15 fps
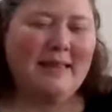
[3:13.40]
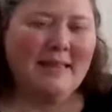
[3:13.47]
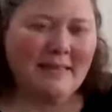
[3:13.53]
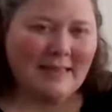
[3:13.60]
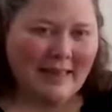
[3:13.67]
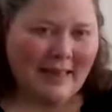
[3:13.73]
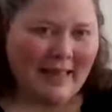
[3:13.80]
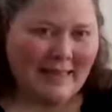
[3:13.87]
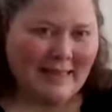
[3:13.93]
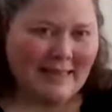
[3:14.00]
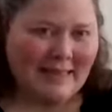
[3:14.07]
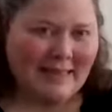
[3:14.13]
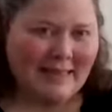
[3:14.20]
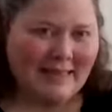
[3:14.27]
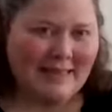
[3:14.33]
this
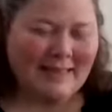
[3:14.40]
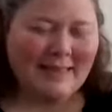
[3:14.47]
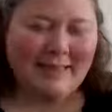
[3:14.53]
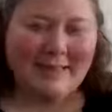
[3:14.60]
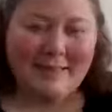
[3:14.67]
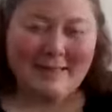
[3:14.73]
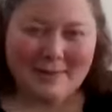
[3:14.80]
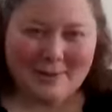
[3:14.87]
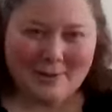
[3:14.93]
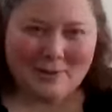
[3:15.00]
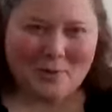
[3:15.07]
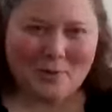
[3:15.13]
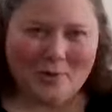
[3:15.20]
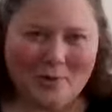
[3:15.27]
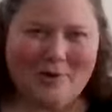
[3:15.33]
lesson, this
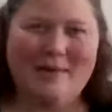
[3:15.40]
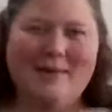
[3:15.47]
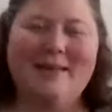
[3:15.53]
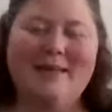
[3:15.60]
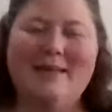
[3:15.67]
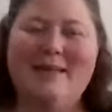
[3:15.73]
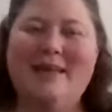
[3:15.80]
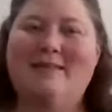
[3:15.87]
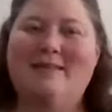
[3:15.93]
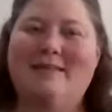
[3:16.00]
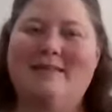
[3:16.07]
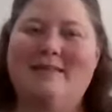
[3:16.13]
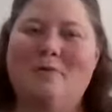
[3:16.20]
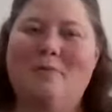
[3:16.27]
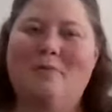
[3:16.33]
story connects
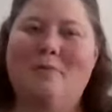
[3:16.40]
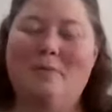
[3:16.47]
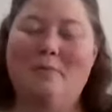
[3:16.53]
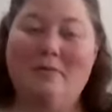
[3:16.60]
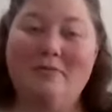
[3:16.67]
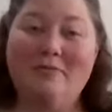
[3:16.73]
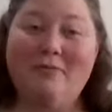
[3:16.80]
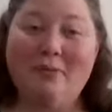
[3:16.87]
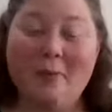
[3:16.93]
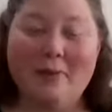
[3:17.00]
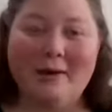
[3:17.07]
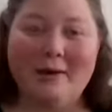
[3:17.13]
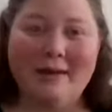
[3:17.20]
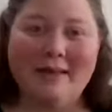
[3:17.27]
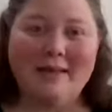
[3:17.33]
to the one
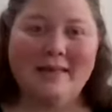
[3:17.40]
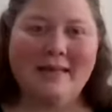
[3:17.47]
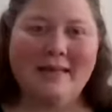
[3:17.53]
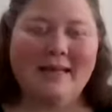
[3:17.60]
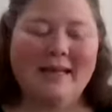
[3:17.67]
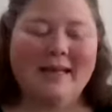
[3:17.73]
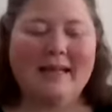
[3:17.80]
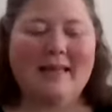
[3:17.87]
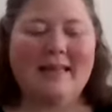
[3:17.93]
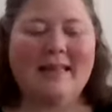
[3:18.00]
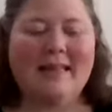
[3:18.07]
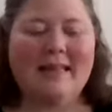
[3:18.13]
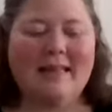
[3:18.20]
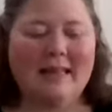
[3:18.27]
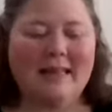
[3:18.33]
before it,
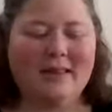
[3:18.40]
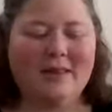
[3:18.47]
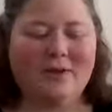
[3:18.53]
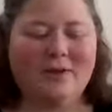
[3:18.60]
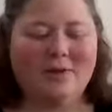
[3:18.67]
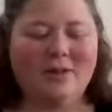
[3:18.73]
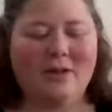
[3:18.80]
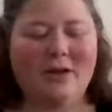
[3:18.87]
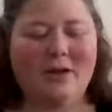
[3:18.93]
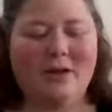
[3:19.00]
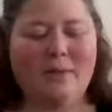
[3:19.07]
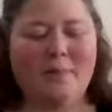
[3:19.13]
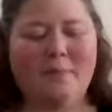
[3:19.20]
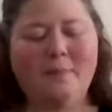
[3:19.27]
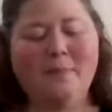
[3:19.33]
in that there's
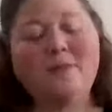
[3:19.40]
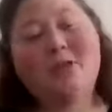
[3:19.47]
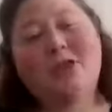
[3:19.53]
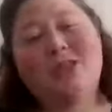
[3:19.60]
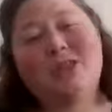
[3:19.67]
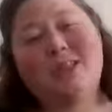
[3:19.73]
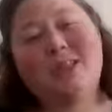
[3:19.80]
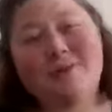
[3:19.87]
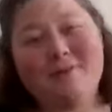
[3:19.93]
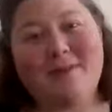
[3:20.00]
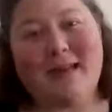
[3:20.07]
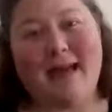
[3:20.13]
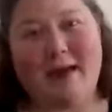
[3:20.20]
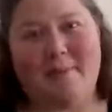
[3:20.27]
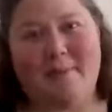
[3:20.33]
a shift
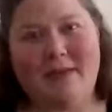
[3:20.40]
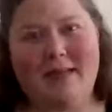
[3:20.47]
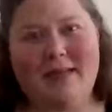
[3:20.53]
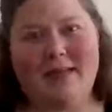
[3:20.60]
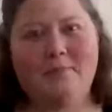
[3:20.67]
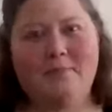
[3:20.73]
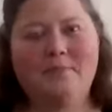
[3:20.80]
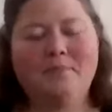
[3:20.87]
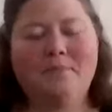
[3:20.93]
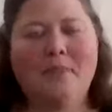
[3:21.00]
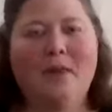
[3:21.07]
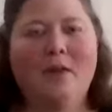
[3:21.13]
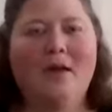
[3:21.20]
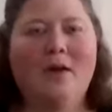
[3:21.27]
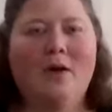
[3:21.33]
happening.
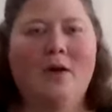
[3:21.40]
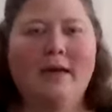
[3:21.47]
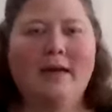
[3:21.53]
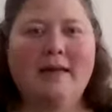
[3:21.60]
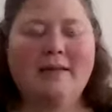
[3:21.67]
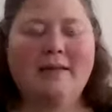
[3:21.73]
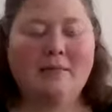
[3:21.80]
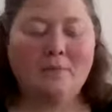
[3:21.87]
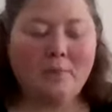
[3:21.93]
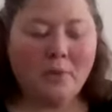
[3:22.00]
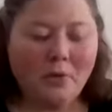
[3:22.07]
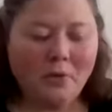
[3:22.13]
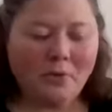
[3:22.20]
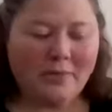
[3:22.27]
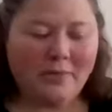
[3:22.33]
It's
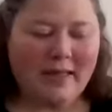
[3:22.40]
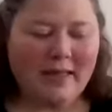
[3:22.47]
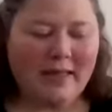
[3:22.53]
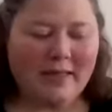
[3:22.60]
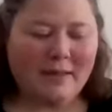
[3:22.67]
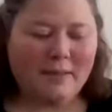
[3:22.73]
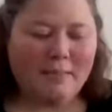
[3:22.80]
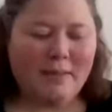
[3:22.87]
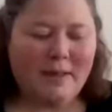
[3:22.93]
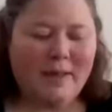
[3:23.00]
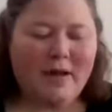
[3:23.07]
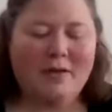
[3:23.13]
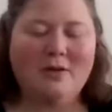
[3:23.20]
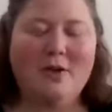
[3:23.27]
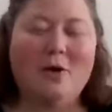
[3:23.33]
moving
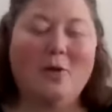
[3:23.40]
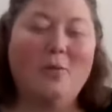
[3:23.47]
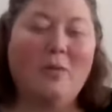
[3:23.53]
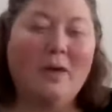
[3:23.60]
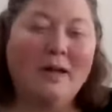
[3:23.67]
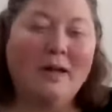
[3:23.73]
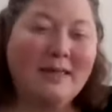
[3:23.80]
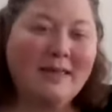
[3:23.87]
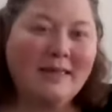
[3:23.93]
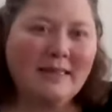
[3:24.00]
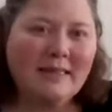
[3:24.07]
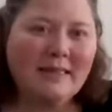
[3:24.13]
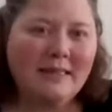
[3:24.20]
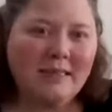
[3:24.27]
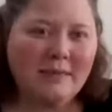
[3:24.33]
beyond a
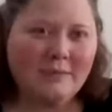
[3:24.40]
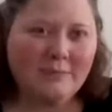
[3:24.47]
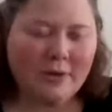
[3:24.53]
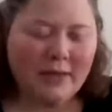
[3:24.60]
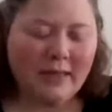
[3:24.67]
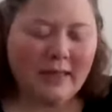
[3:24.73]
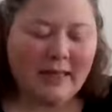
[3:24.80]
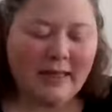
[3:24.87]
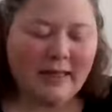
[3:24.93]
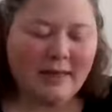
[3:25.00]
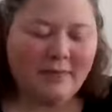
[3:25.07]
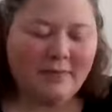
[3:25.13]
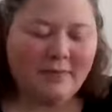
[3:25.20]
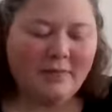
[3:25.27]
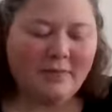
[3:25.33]
willingness to
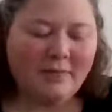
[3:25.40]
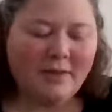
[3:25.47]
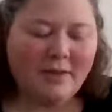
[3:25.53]
forgive